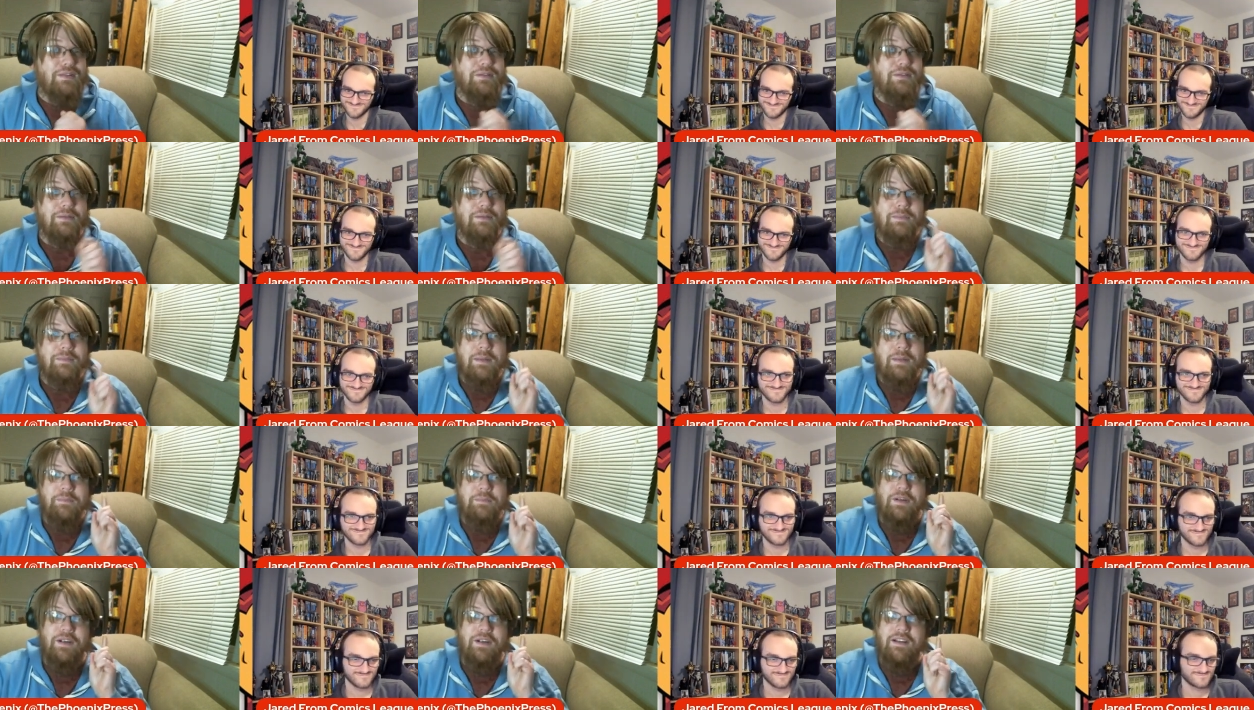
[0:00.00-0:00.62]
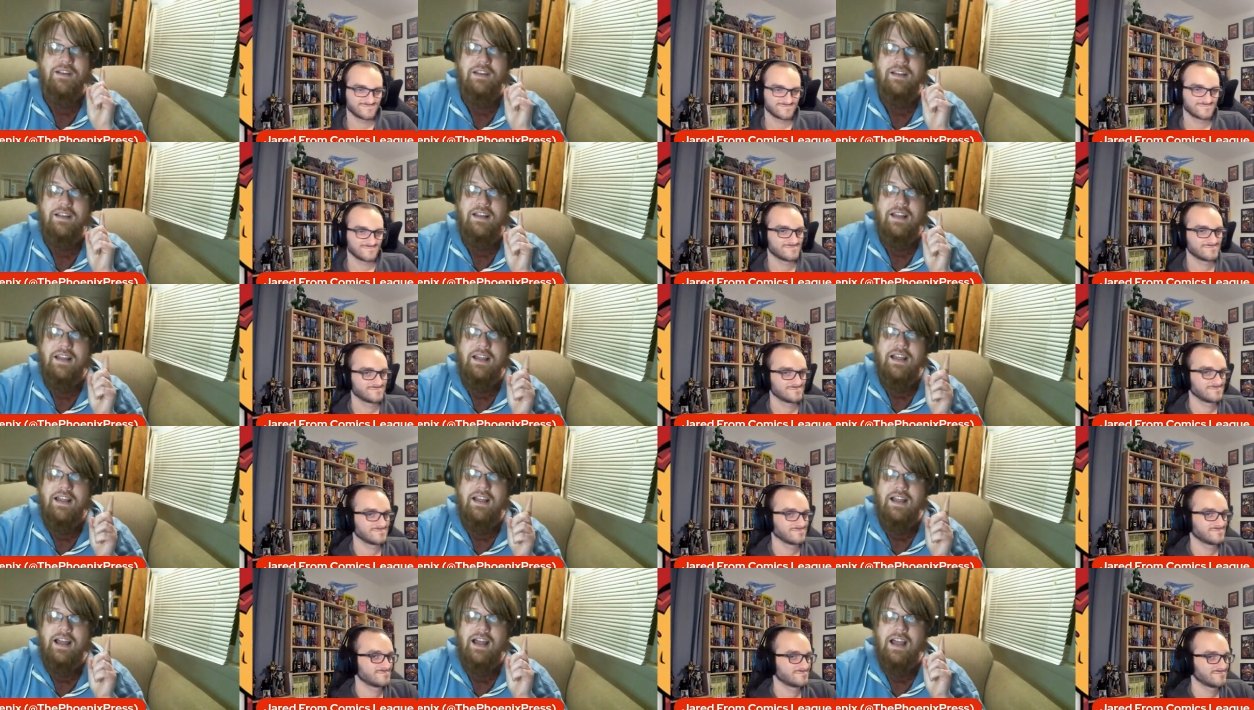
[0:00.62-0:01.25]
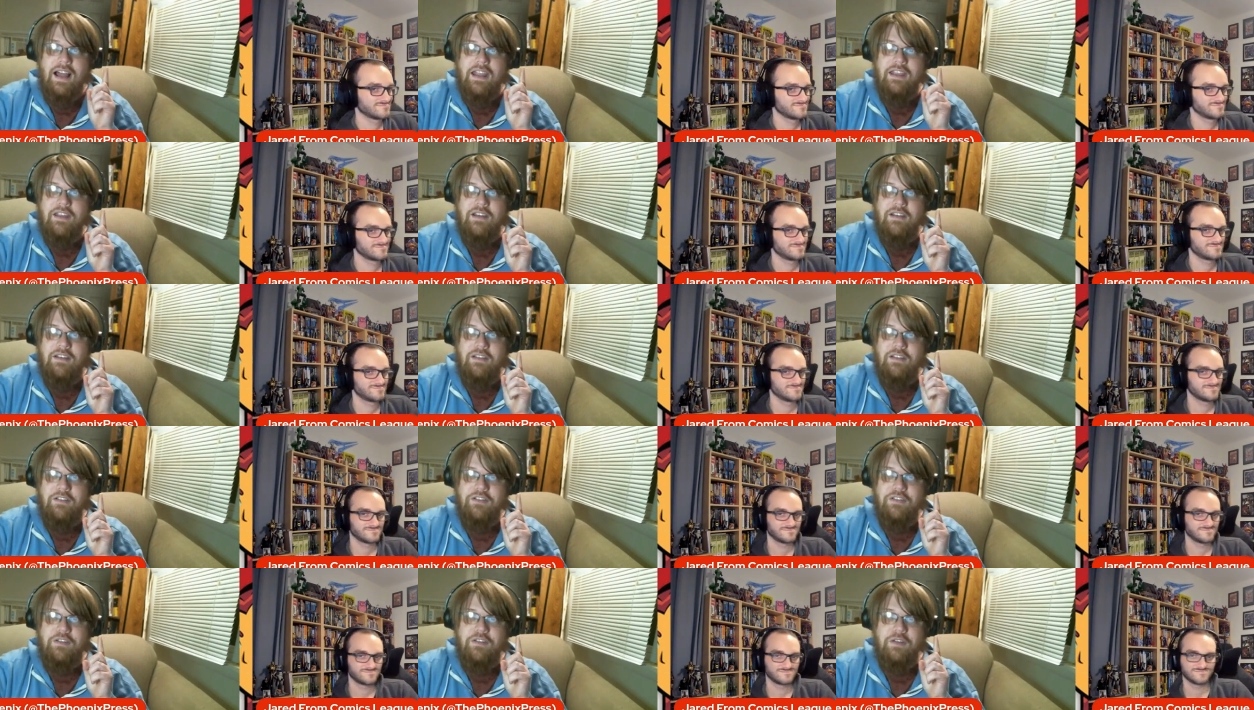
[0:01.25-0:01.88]
Speaker 1: And remember, I can
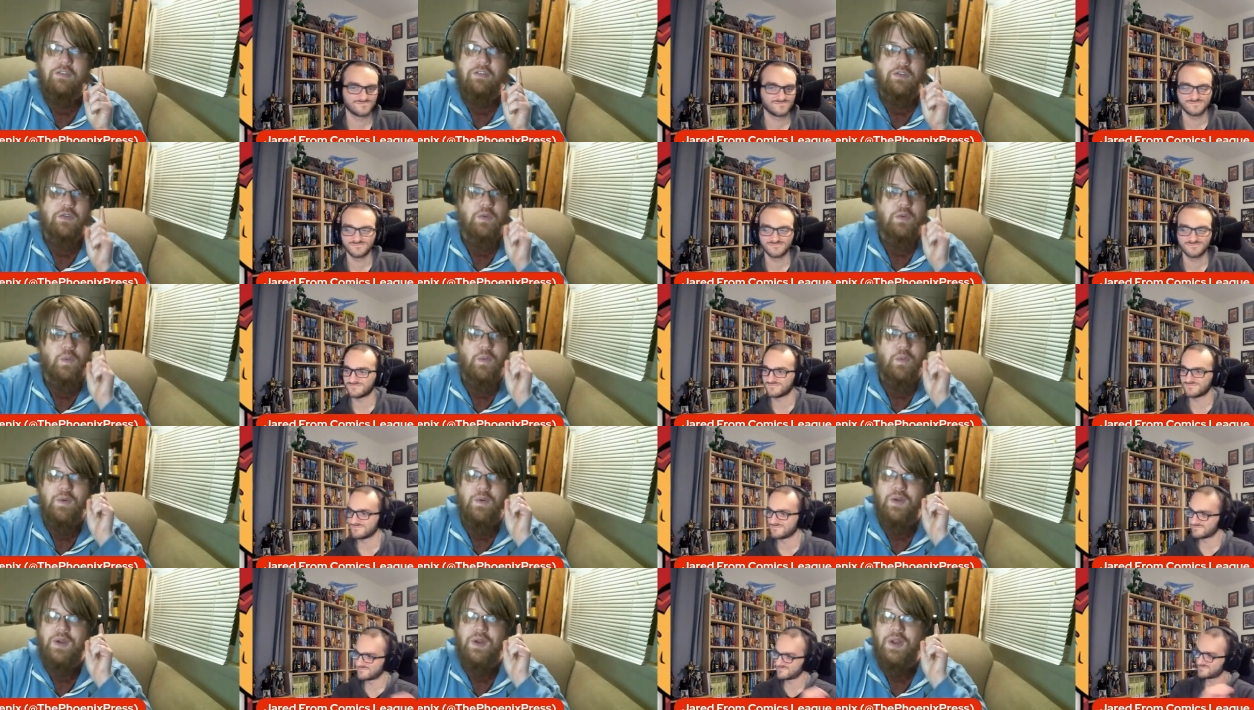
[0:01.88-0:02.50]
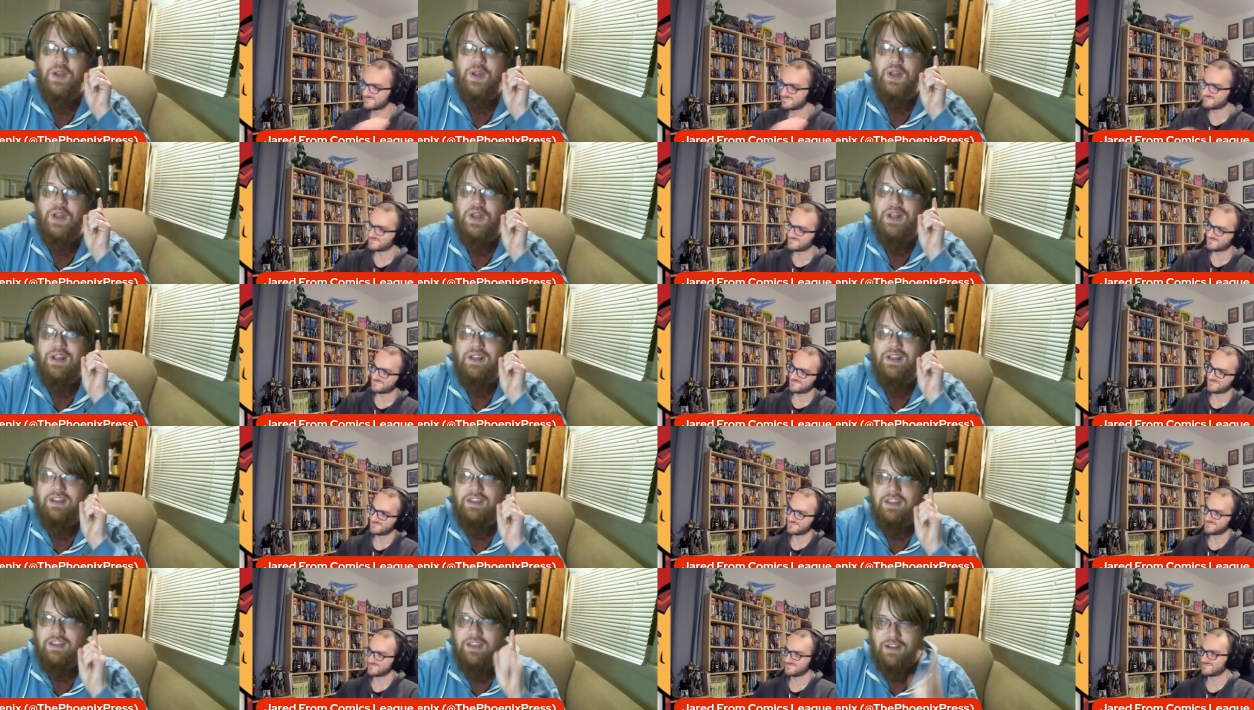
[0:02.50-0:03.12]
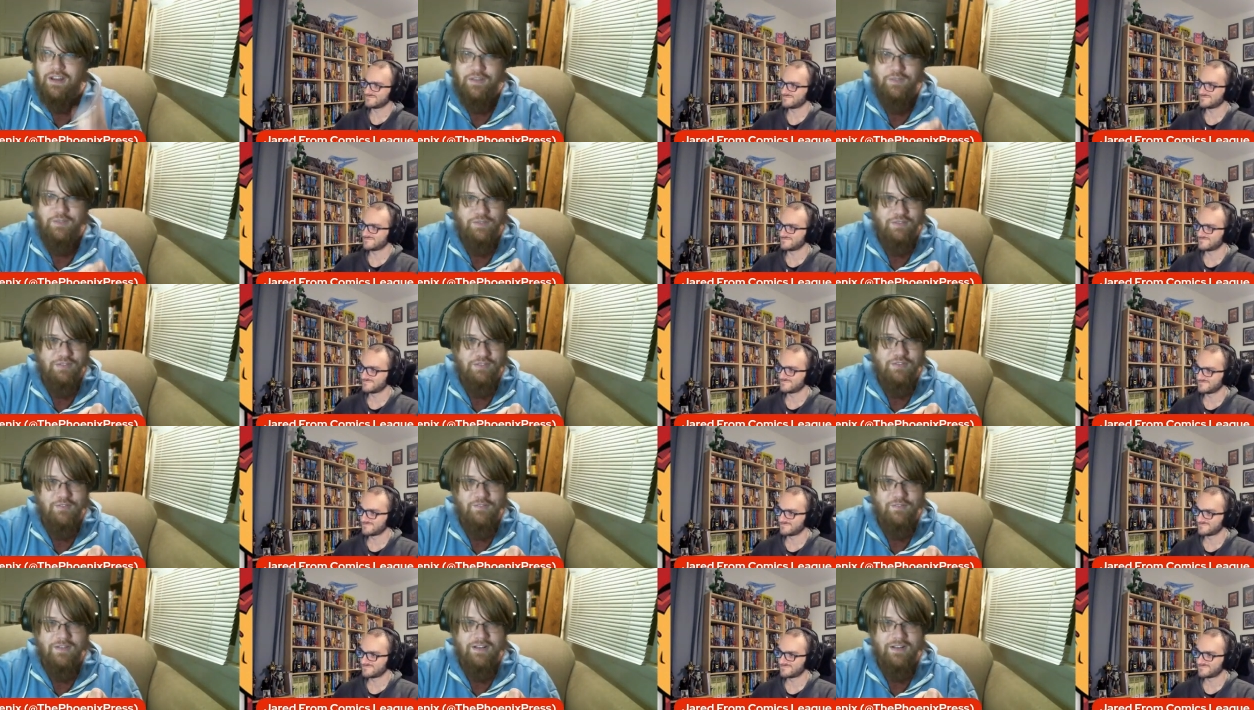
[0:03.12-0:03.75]
only show you the door you don't have
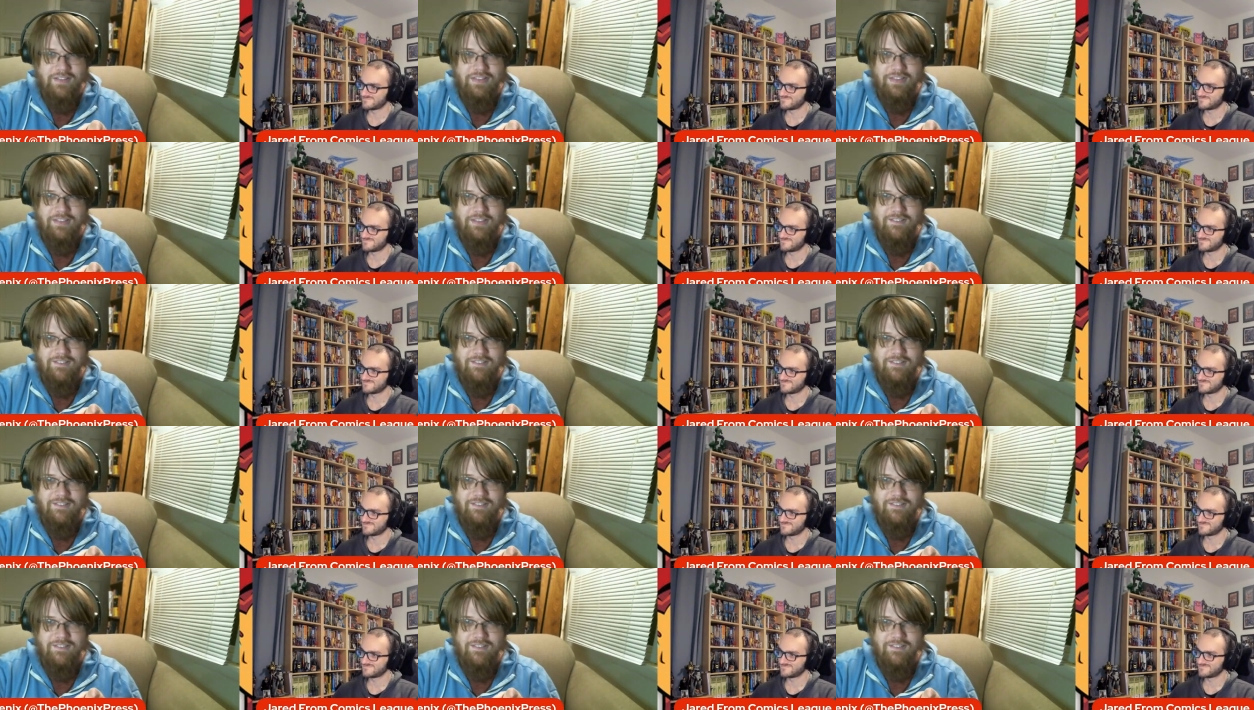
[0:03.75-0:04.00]
to walk